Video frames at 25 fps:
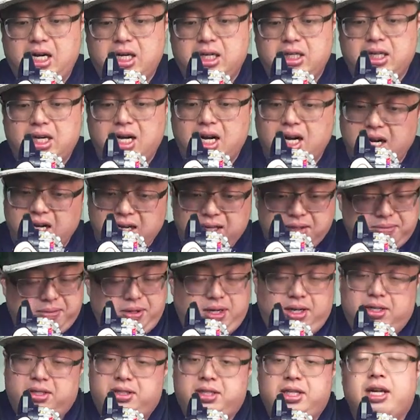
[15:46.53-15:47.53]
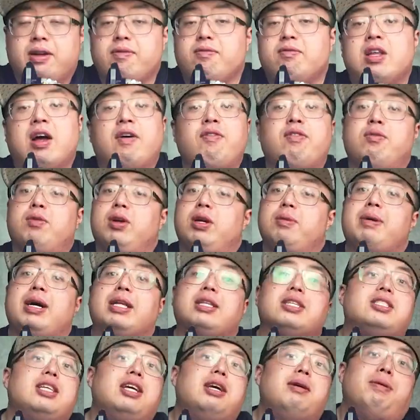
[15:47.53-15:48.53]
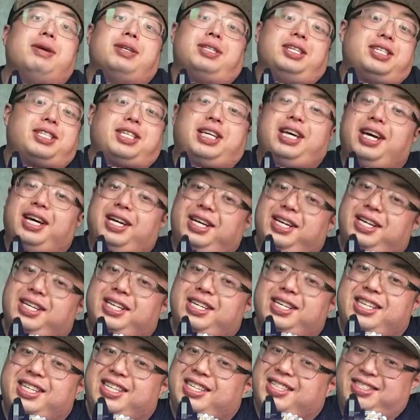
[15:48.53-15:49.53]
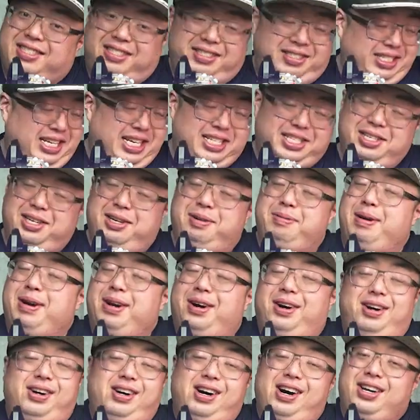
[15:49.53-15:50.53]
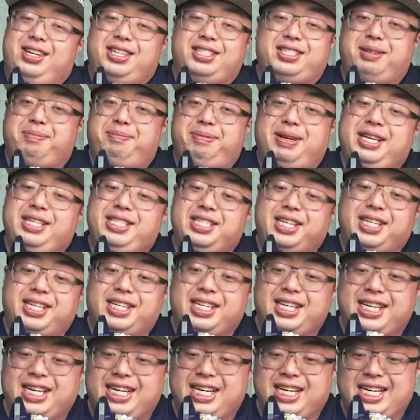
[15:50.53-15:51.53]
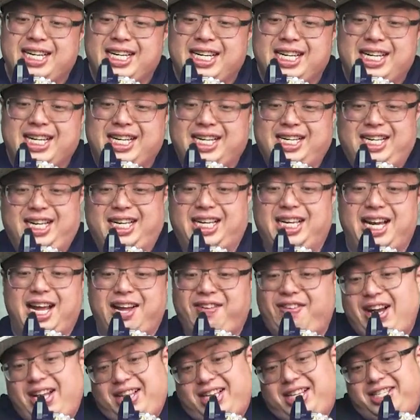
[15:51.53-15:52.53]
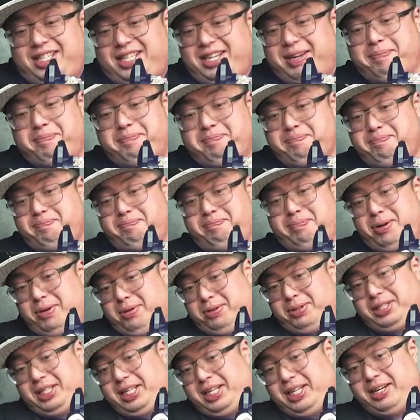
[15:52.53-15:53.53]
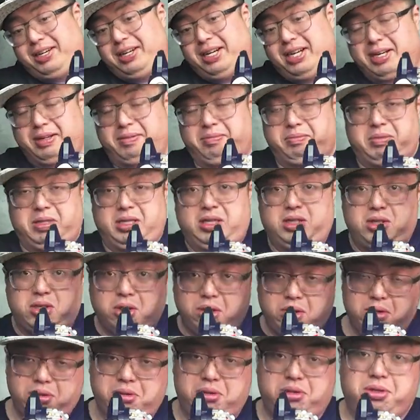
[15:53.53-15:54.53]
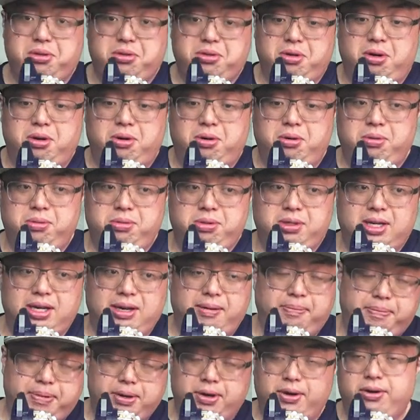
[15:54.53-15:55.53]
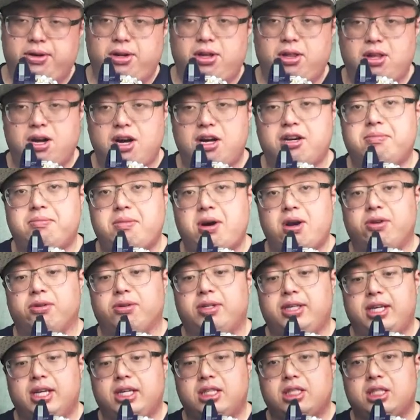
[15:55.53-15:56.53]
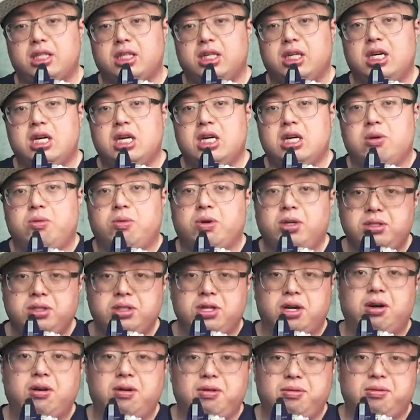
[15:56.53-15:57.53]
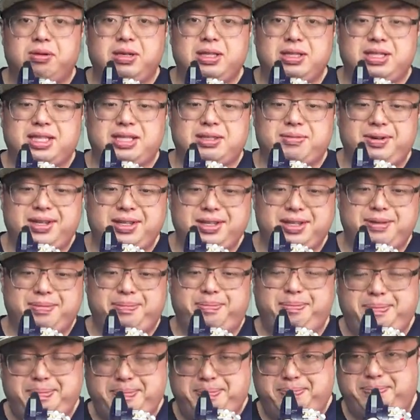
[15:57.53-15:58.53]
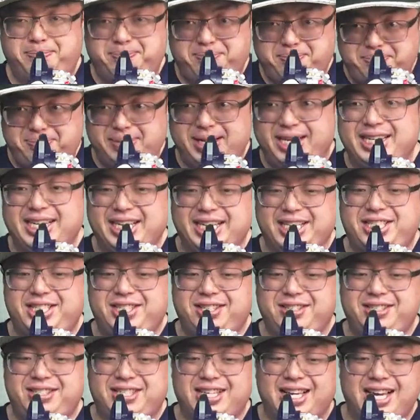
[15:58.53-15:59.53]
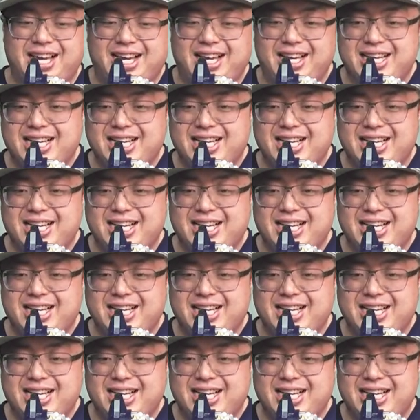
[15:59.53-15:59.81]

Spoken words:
I honestly have nothing really bad to say about this kit. That's all my whole honest opinion. Again, I've had this thing posed here. Again, those who own and build a lot of model kits will know it's just one of those big issues that